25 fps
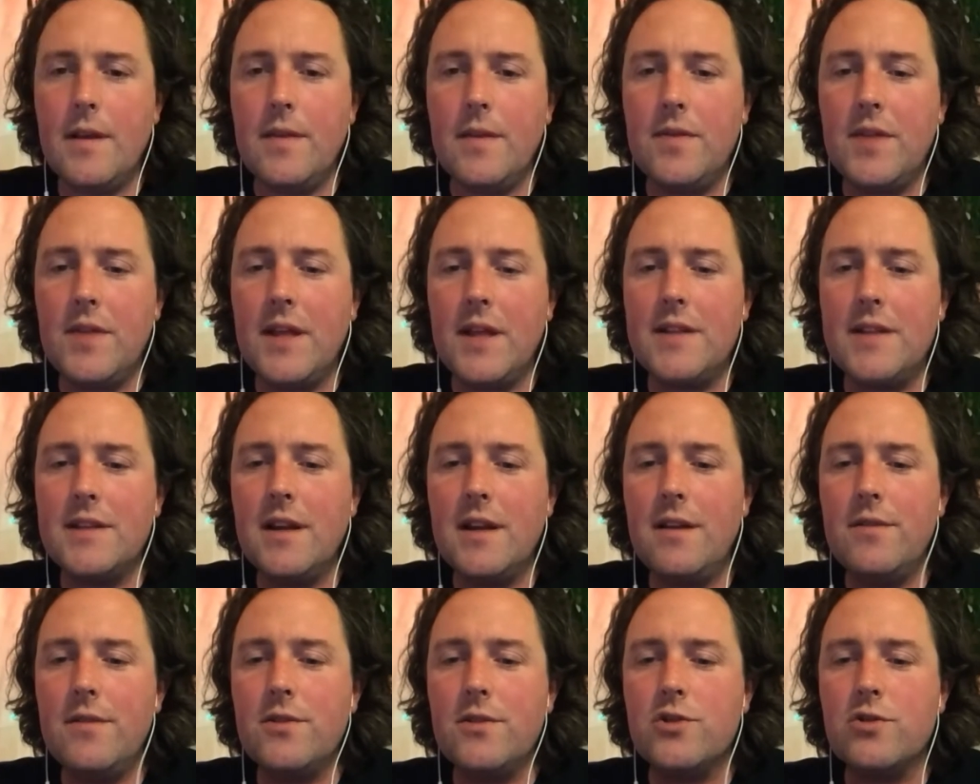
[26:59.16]
That's
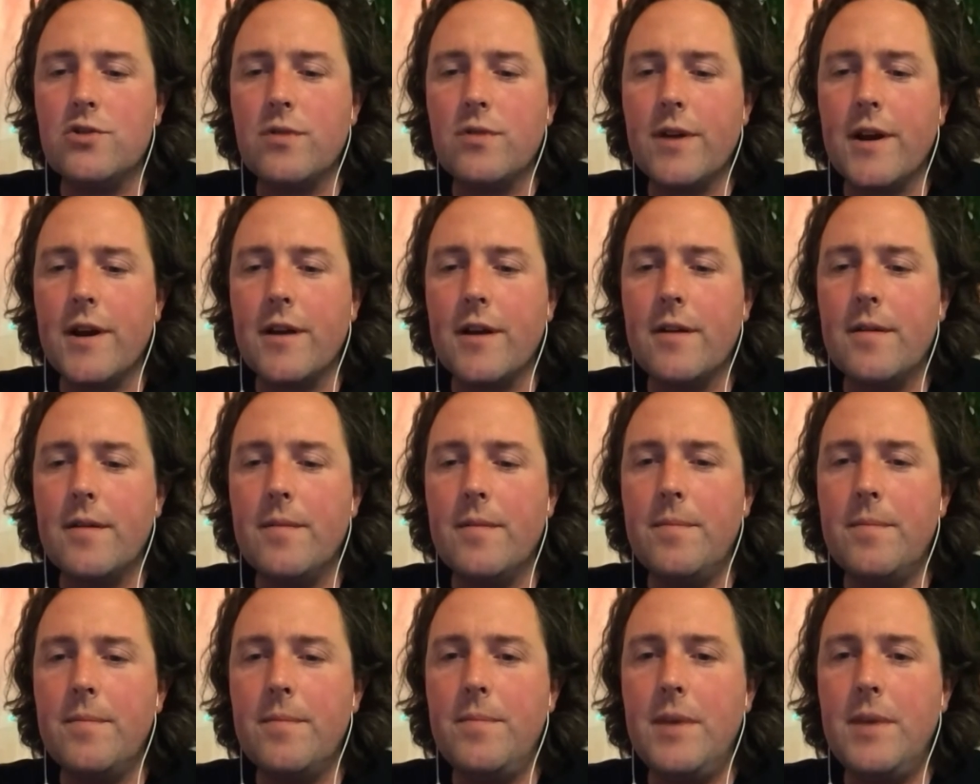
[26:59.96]
kind of the trick,
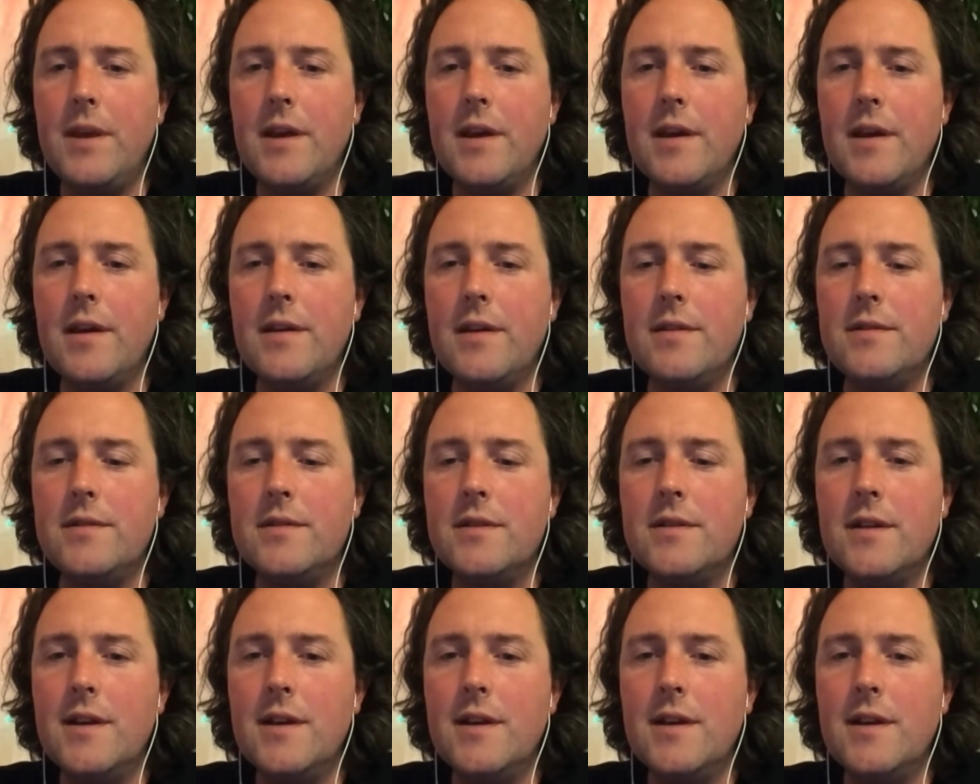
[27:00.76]
because